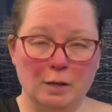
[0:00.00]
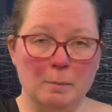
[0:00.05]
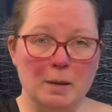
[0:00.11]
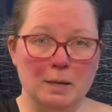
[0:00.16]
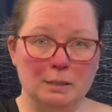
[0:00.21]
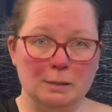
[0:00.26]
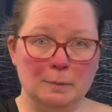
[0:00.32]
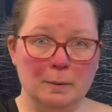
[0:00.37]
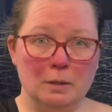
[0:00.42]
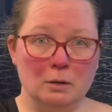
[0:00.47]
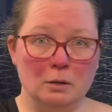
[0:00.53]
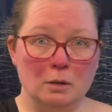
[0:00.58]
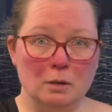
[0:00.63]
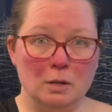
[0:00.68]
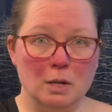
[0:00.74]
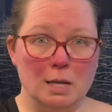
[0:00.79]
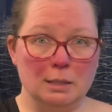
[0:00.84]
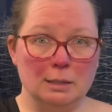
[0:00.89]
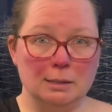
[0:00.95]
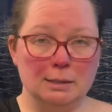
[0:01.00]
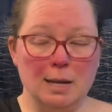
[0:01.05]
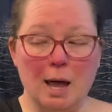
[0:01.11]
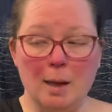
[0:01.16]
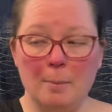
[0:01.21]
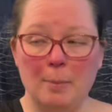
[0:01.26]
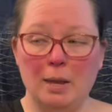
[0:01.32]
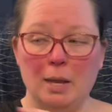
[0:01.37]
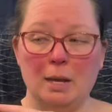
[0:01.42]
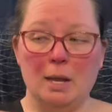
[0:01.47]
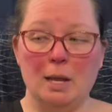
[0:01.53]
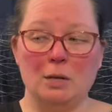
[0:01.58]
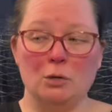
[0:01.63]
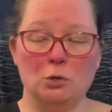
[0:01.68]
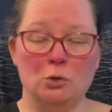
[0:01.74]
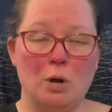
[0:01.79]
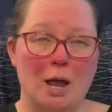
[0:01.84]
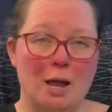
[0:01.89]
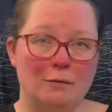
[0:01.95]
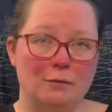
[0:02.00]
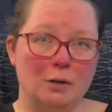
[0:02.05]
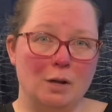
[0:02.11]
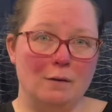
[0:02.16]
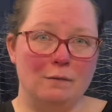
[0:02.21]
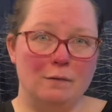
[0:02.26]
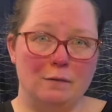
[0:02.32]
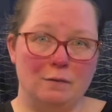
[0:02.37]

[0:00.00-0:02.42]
spindle and stop it and draft off